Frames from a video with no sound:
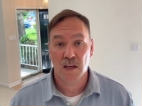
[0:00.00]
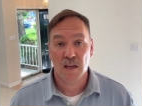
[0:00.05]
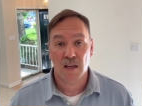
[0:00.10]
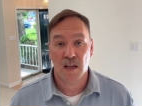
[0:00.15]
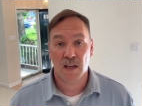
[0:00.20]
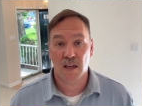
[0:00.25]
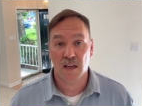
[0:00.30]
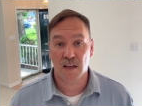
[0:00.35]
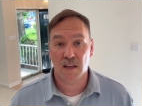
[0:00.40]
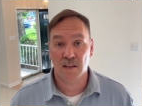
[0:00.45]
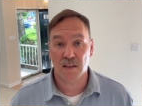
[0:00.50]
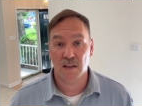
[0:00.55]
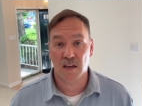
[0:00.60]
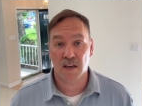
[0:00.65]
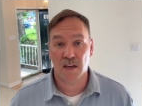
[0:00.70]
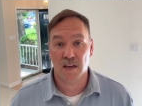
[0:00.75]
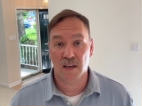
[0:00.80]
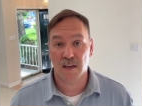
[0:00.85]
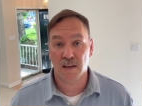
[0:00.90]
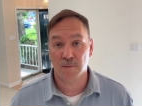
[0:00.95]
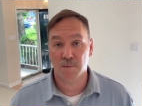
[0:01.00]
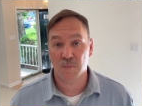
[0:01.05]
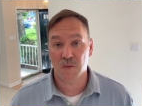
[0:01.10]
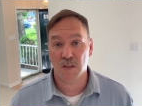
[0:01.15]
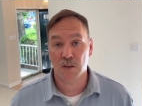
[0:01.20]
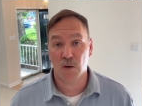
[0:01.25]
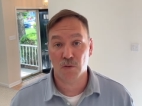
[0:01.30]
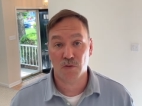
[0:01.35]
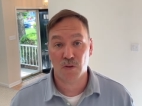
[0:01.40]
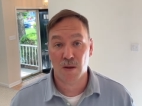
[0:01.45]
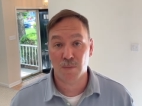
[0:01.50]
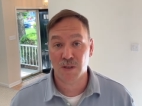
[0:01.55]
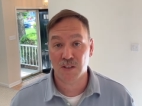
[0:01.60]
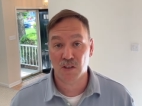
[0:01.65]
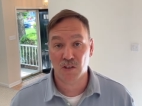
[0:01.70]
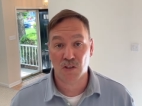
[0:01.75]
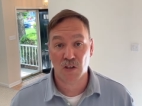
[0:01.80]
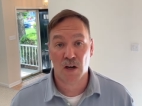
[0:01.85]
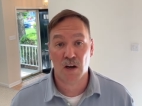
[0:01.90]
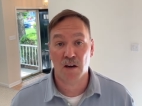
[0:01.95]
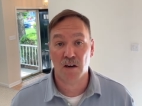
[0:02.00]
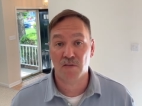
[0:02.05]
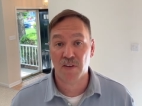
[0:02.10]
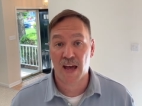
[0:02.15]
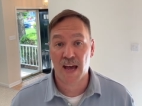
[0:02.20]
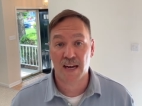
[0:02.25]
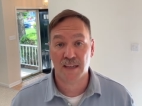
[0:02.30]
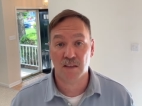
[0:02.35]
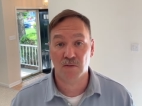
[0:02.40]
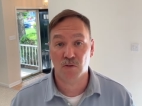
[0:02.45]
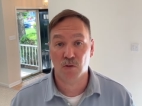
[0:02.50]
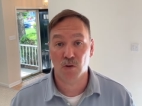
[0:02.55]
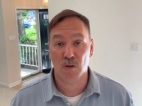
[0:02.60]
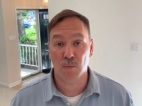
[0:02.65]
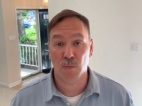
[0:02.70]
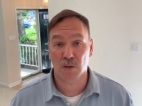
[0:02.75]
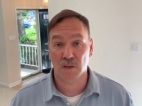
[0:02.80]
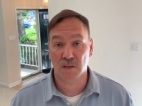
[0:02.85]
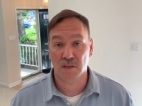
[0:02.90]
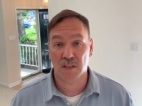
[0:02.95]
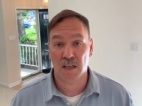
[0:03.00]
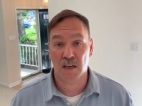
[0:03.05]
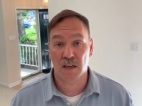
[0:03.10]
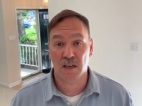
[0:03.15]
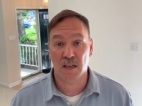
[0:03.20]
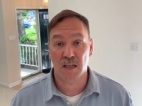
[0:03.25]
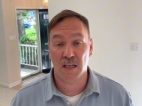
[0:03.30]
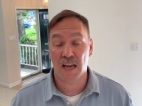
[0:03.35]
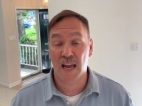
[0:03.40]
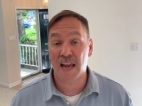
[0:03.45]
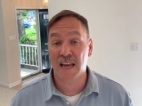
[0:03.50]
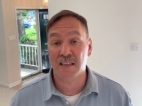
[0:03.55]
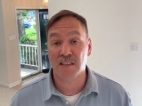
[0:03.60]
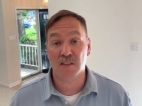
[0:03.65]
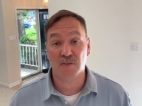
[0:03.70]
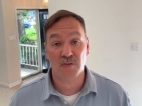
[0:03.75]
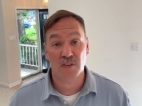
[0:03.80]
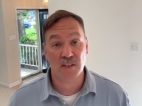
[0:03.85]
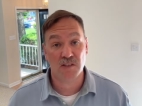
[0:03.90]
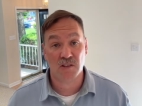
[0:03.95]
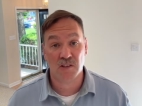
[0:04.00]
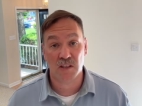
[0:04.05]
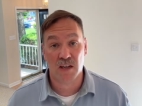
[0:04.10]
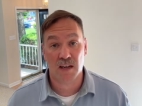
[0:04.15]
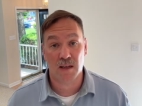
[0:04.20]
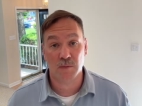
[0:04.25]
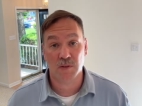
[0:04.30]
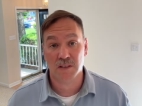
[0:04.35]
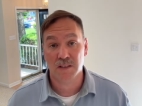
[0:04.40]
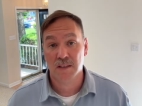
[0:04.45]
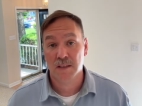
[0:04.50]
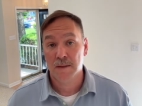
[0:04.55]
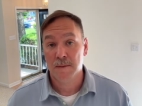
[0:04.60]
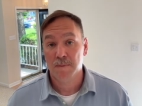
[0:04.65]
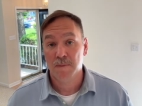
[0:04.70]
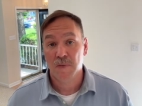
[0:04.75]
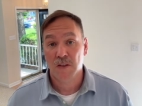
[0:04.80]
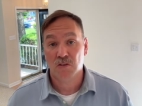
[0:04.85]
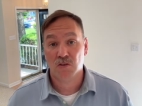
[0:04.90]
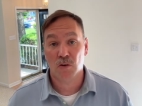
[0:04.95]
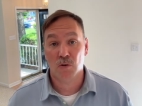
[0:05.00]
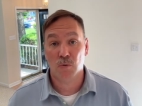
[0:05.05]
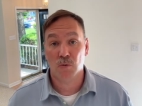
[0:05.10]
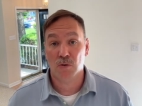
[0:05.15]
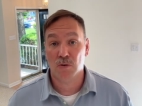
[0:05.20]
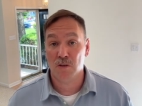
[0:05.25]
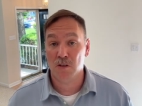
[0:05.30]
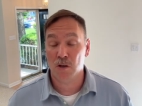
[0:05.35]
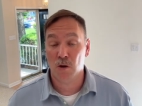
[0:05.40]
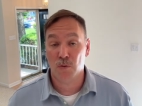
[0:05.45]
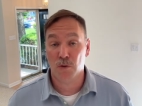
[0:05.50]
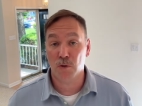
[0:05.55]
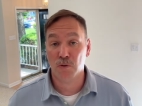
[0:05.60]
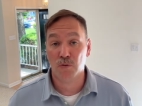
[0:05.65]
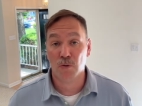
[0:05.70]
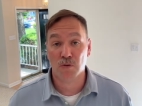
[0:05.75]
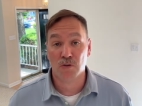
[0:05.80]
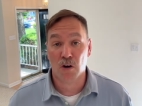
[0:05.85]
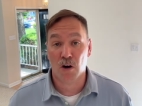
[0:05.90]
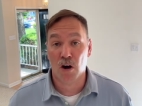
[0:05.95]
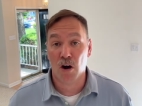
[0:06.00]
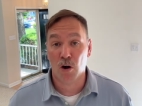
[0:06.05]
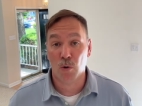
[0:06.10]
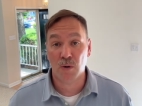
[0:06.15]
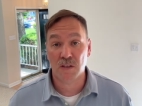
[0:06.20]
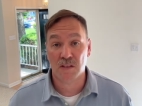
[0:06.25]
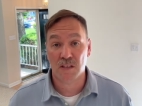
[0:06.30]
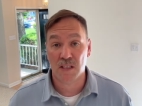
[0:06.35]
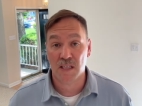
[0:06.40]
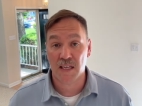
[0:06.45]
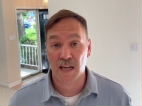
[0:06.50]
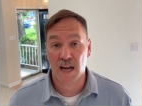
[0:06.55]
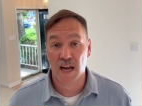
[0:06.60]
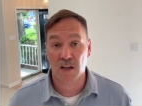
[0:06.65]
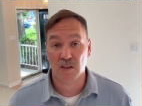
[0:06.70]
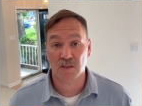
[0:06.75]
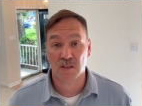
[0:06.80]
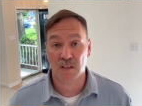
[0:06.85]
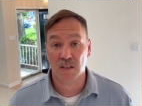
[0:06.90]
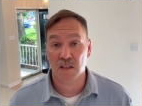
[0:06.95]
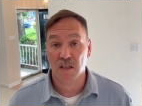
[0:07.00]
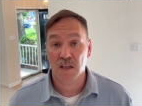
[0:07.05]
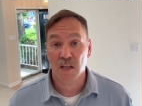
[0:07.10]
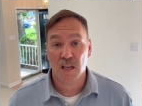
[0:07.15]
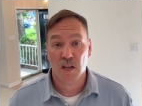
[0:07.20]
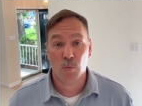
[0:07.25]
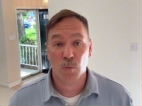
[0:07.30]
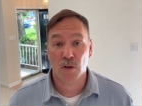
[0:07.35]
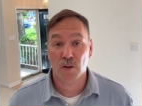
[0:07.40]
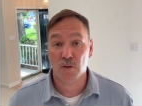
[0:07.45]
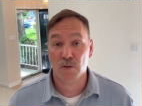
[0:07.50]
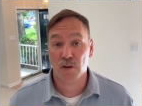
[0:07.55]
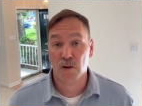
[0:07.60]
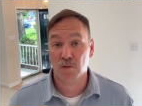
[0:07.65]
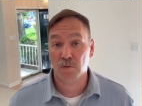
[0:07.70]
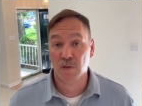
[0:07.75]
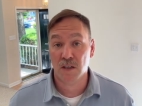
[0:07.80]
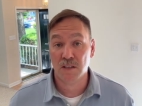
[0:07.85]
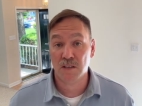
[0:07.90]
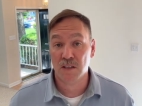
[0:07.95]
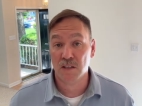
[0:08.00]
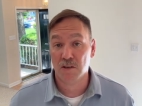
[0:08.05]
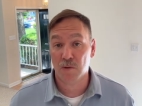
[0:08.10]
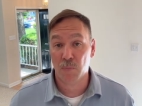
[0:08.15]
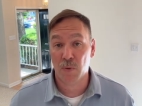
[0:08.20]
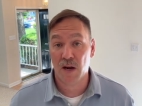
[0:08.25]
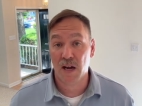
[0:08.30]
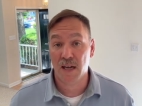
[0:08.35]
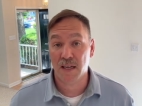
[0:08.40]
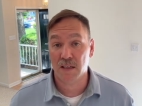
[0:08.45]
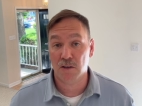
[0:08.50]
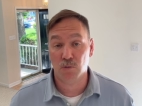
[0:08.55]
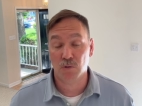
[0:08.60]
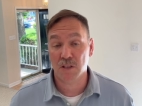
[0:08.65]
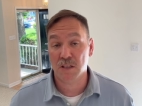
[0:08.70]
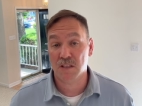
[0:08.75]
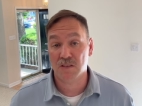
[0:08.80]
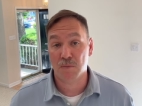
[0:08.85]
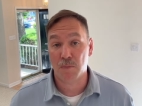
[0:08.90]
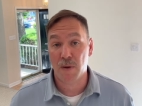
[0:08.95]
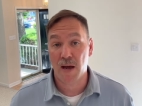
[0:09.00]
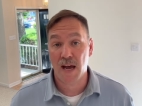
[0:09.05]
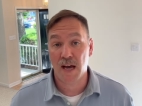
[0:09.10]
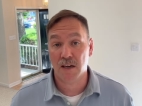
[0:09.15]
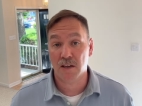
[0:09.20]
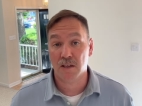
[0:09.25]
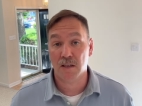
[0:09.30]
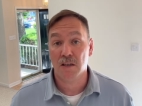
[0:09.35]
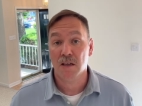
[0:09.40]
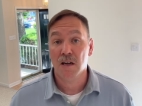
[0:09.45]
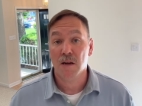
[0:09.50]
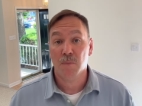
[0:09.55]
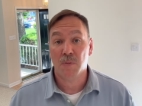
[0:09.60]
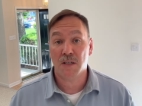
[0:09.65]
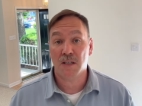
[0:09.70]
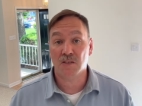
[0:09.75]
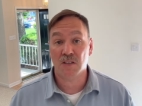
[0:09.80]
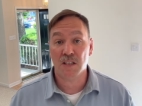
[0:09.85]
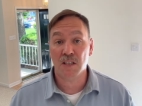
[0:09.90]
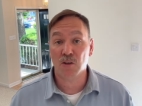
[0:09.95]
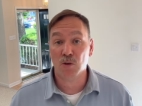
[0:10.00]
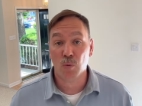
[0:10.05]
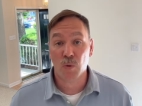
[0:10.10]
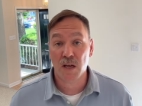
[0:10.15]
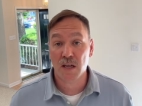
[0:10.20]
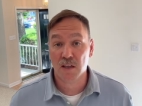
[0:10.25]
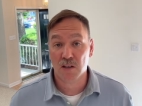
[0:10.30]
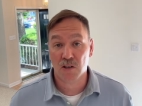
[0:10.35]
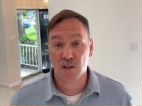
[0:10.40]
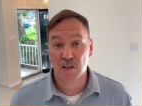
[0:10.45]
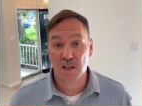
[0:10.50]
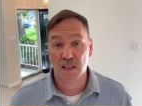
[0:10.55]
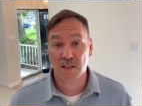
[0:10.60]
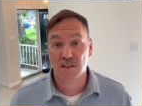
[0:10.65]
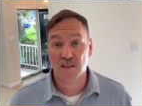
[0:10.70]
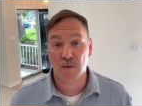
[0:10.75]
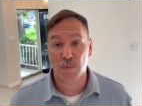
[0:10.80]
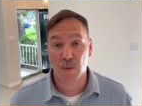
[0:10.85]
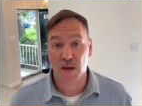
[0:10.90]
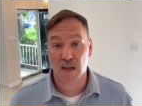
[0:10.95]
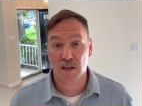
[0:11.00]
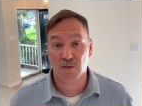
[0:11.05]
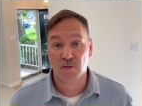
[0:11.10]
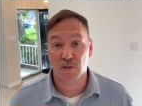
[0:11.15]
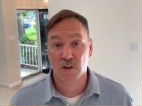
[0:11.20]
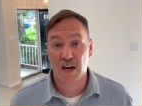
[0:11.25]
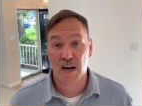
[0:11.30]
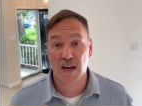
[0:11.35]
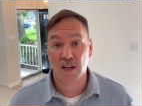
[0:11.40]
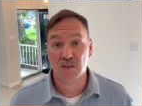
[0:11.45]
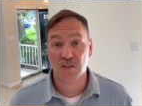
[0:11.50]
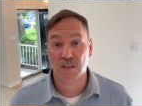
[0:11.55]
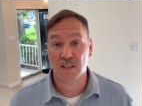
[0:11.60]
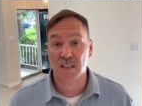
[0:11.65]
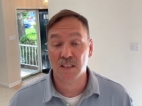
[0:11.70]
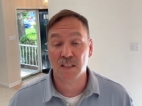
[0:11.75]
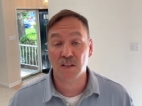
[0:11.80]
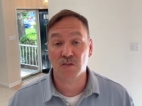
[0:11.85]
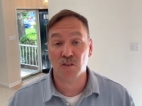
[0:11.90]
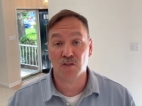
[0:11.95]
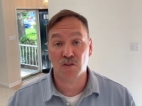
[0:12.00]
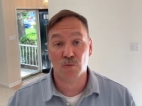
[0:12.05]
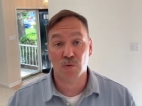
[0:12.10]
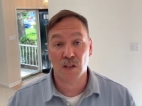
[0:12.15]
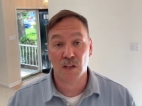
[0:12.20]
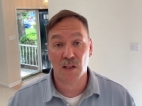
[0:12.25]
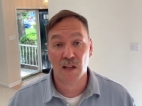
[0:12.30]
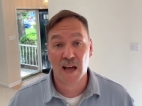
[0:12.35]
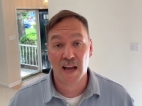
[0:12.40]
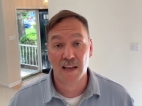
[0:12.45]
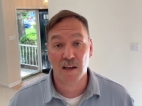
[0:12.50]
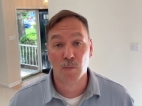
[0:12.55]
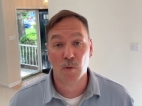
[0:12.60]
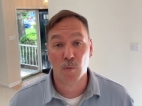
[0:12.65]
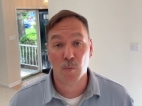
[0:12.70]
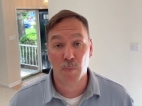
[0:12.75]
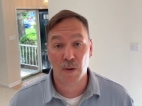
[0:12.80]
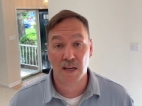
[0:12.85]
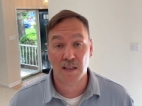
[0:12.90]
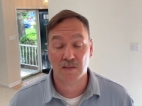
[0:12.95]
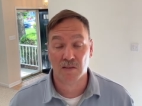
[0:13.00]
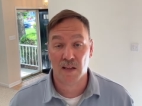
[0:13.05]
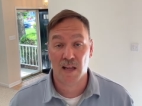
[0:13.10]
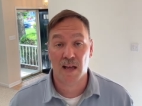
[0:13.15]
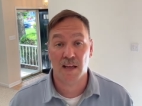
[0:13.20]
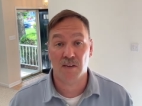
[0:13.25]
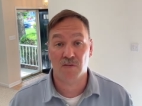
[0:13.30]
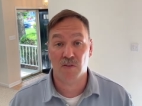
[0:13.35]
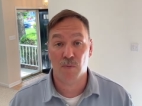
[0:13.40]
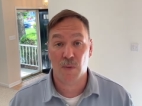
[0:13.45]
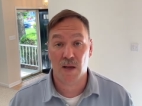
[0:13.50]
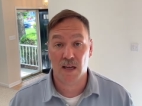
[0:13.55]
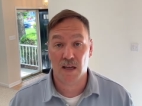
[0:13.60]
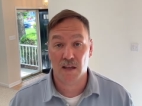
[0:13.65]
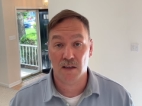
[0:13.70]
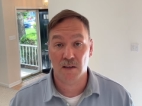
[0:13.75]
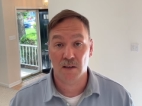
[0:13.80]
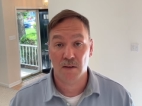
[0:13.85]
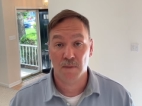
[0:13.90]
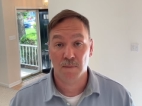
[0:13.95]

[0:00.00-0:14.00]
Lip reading: And so that means a ton of active duty military and defense jobs. So, those folks are always needing housing. And whether they're renting or buying, it really doesn't matter, because either way it creates demand for housing and gives us a reliable baseline of demand.